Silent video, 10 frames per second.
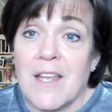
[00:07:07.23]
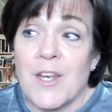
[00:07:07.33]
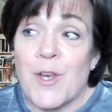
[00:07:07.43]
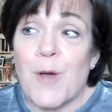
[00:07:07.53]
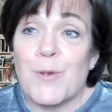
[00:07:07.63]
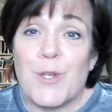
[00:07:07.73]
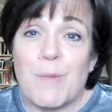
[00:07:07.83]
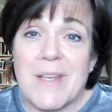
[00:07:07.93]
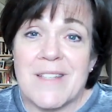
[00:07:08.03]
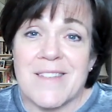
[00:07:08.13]
no two
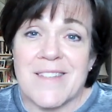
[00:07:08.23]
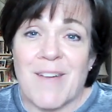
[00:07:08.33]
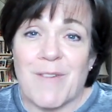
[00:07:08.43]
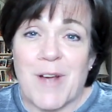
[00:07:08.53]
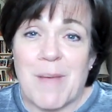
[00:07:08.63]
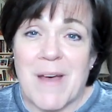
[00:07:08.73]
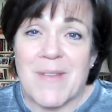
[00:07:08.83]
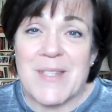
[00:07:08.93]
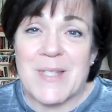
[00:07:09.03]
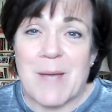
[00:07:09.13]
pieces ever come out
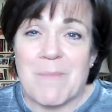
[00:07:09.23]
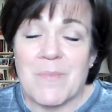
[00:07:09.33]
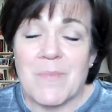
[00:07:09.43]
the same.